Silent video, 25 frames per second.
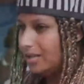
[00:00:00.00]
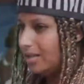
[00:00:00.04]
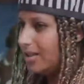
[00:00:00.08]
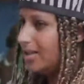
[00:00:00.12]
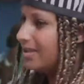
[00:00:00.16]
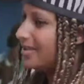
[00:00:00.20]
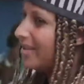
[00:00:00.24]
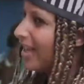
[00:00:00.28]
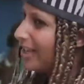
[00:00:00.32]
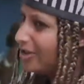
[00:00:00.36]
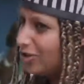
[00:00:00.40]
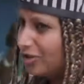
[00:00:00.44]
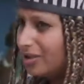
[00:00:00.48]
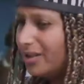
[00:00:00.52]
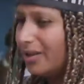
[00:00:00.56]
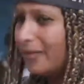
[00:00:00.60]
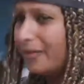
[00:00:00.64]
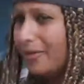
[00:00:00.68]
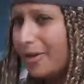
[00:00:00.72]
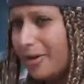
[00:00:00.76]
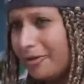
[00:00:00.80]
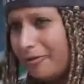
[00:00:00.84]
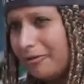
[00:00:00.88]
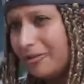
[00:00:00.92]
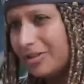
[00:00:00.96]
It's actually a
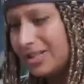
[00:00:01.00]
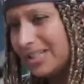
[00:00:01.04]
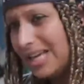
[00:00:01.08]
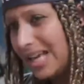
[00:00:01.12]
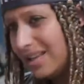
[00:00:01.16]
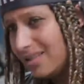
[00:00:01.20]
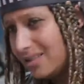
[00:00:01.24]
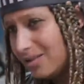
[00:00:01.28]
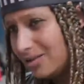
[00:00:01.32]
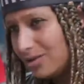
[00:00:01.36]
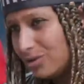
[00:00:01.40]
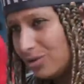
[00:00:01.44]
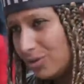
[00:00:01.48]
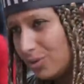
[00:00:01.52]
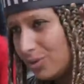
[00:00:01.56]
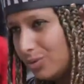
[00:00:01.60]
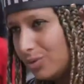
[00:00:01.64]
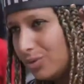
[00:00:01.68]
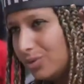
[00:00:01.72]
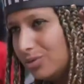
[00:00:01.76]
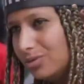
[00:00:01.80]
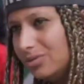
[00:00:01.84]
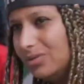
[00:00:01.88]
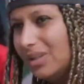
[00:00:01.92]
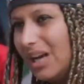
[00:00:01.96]
very fantastic
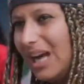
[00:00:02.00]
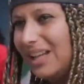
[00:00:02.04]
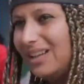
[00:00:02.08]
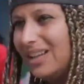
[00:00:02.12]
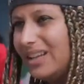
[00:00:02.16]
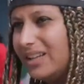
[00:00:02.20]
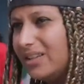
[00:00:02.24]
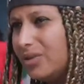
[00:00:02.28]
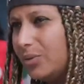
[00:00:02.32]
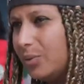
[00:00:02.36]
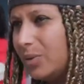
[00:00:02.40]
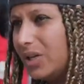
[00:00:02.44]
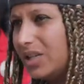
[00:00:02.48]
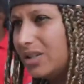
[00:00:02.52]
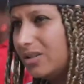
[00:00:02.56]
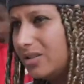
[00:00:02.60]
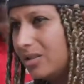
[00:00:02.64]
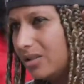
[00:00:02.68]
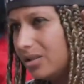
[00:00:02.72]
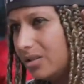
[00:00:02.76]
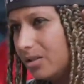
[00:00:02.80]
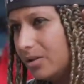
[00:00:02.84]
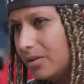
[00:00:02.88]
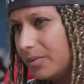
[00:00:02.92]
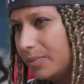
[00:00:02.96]
school. I like the way
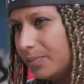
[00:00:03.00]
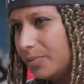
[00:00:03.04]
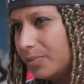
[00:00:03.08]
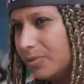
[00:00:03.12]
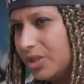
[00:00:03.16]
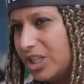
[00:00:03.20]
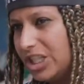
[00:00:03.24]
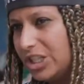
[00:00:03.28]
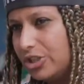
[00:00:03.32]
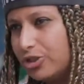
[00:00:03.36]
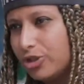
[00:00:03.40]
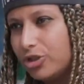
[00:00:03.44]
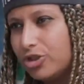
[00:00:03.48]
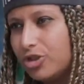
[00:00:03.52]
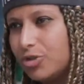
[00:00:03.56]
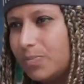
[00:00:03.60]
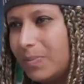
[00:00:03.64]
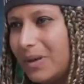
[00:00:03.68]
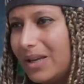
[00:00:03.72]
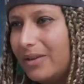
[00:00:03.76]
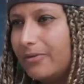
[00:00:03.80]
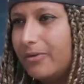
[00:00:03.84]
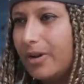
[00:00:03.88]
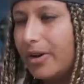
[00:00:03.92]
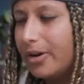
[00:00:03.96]
the teachers
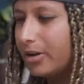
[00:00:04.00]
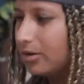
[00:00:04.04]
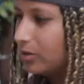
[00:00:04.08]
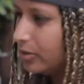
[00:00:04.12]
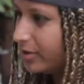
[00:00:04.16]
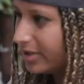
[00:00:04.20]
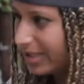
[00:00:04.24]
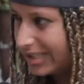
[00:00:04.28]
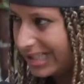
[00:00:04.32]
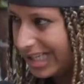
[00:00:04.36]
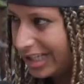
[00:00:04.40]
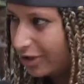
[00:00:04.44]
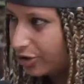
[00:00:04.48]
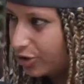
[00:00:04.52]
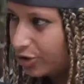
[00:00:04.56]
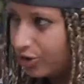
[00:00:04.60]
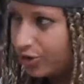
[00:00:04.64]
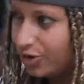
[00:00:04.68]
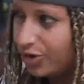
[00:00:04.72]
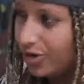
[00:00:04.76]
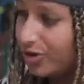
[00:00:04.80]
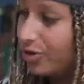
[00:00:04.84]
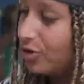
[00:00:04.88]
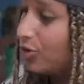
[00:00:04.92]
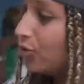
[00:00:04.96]
pay very close
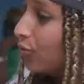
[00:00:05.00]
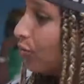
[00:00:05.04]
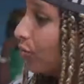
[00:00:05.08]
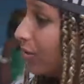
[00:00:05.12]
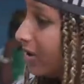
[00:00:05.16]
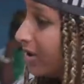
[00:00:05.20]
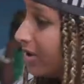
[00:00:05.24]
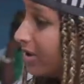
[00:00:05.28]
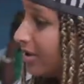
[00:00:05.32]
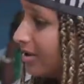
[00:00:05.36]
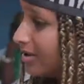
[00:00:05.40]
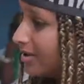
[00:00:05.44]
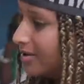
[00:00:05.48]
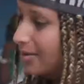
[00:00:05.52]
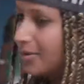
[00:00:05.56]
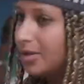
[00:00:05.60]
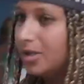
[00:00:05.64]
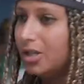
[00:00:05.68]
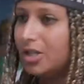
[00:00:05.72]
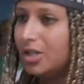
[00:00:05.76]
attention to the students.